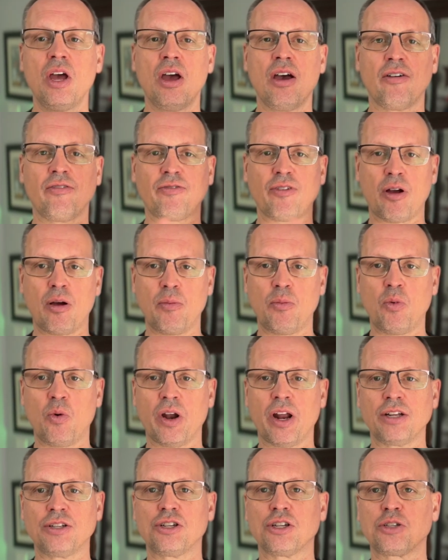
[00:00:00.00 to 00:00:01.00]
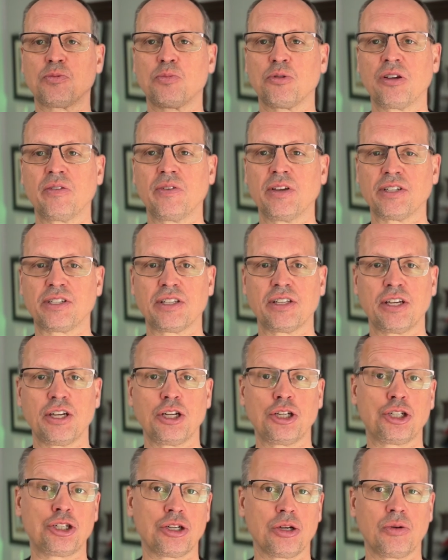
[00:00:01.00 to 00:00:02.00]
from what I just previously
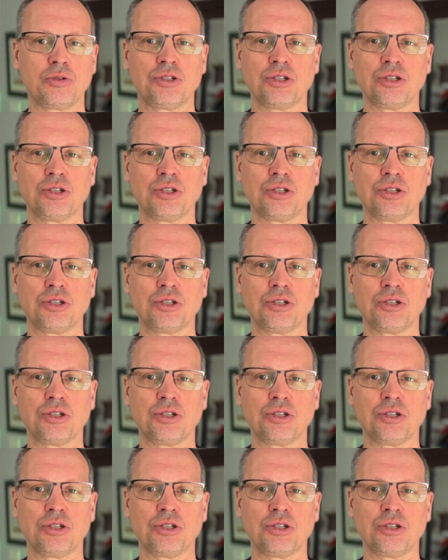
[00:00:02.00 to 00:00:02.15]
showed